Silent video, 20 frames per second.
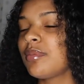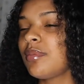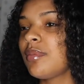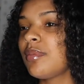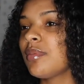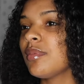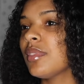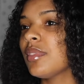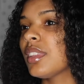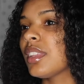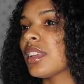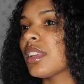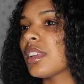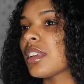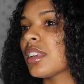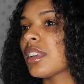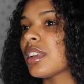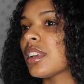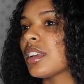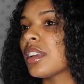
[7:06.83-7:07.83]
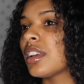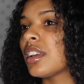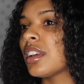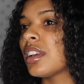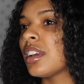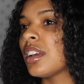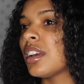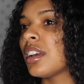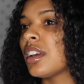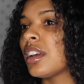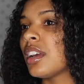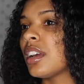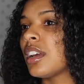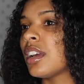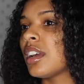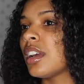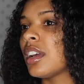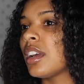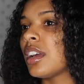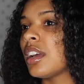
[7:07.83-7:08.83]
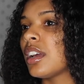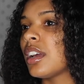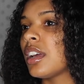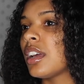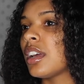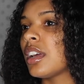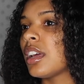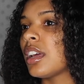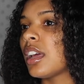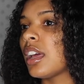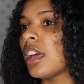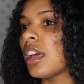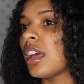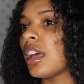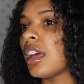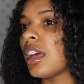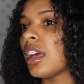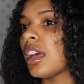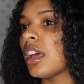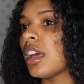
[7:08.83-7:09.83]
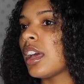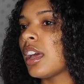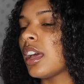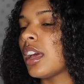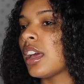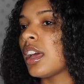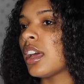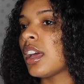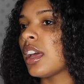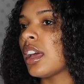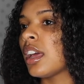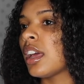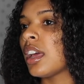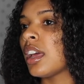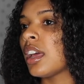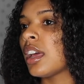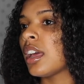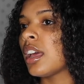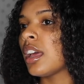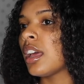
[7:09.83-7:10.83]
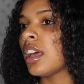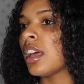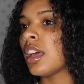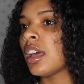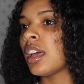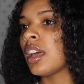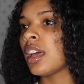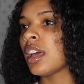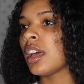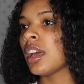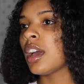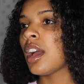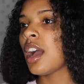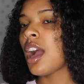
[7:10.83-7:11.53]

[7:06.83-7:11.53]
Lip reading: Nothing is said.